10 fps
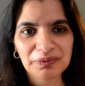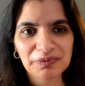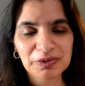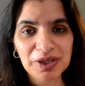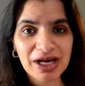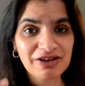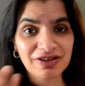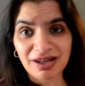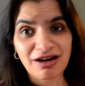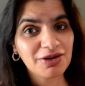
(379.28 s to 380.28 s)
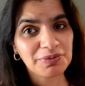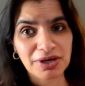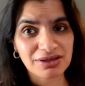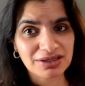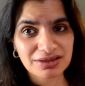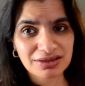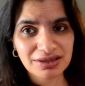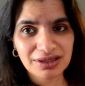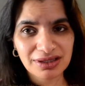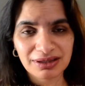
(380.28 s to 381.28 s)
we have a lot of balls.
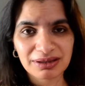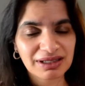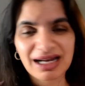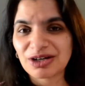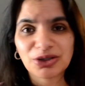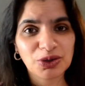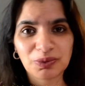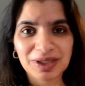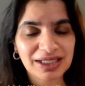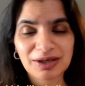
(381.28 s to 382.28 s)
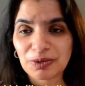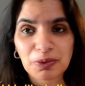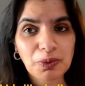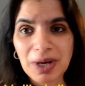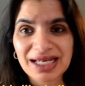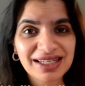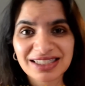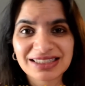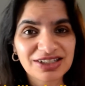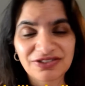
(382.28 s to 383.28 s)
I don't know why
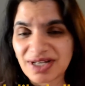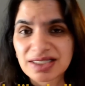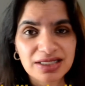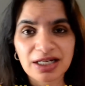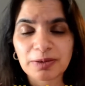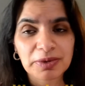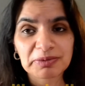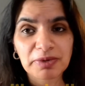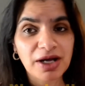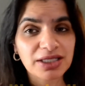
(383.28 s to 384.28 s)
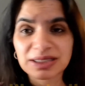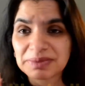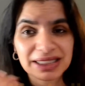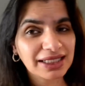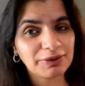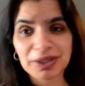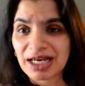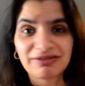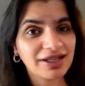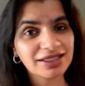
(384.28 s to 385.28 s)
kids are fascinated about balls, but we
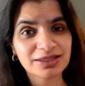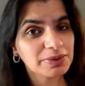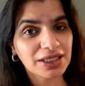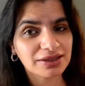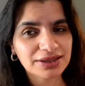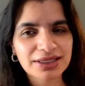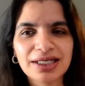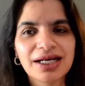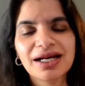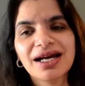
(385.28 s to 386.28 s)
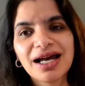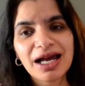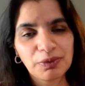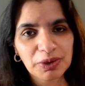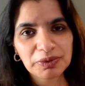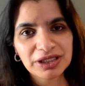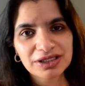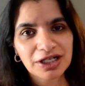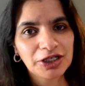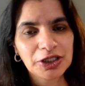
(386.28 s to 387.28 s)
have lots of balls. And what we
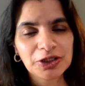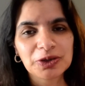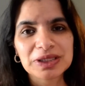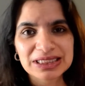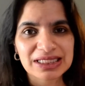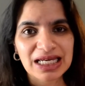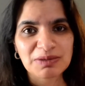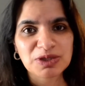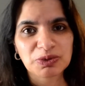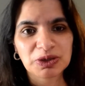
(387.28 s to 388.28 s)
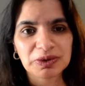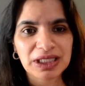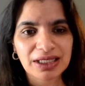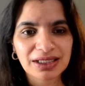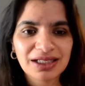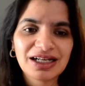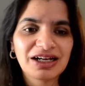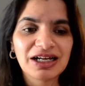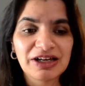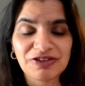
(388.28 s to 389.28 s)
try to do is games where we like,
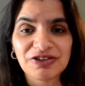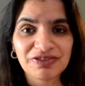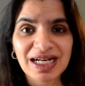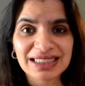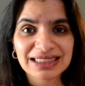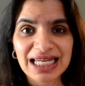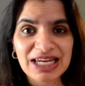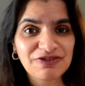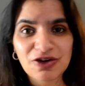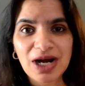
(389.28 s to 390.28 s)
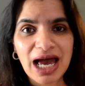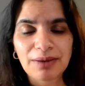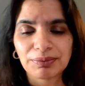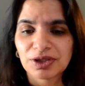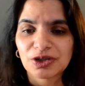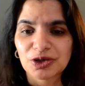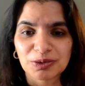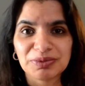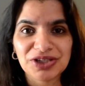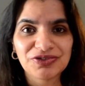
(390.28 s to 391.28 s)
if you find A for apple or
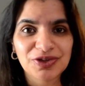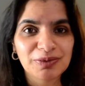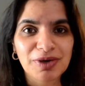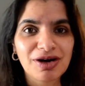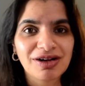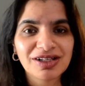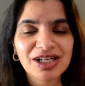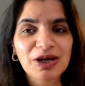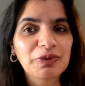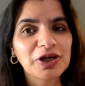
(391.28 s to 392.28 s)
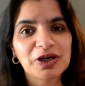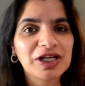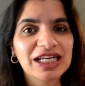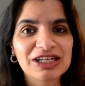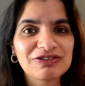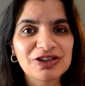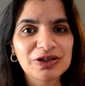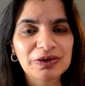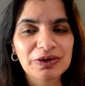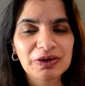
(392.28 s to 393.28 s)
B for ball, we're gonna give
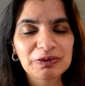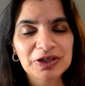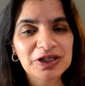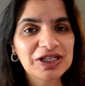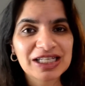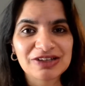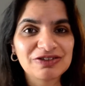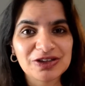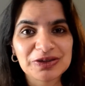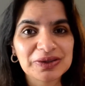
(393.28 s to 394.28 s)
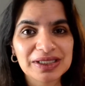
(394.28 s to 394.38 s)
you